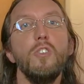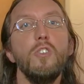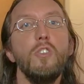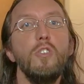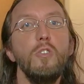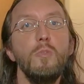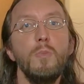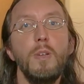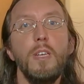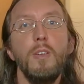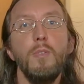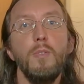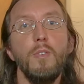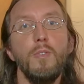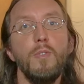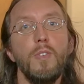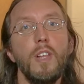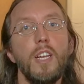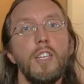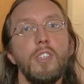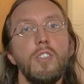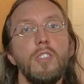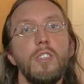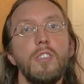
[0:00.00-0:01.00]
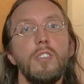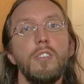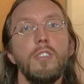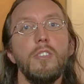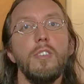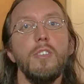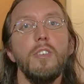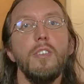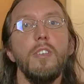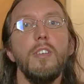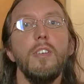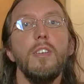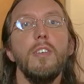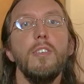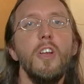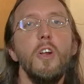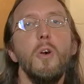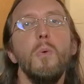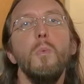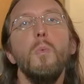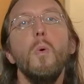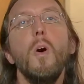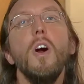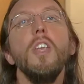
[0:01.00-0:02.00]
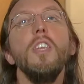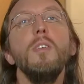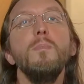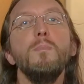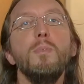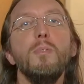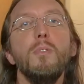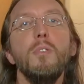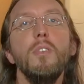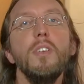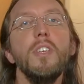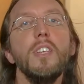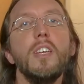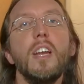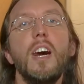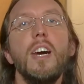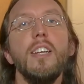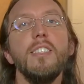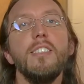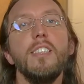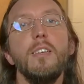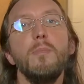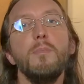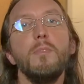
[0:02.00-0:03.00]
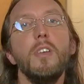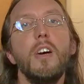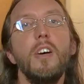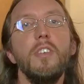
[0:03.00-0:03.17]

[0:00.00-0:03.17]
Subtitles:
too many reflections. One important concept